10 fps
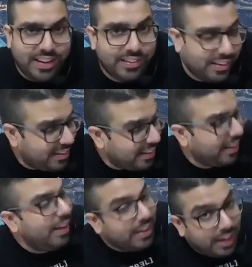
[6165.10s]
SGST.
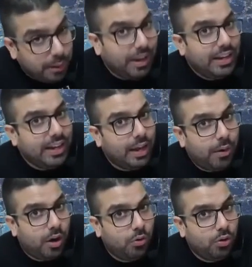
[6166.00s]
Remaining
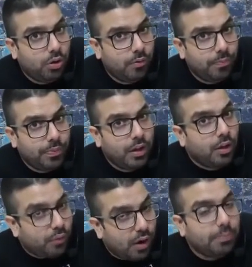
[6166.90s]
amount
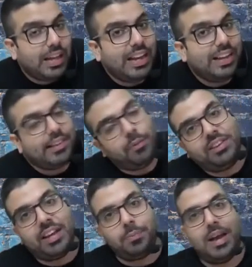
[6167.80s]
from the ledger which
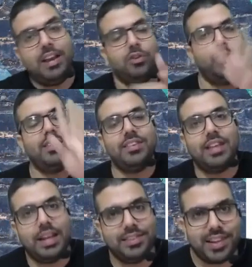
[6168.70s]
has balance. Which is the
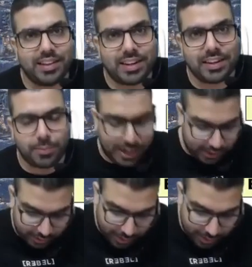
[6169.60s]
ledger that has balance? The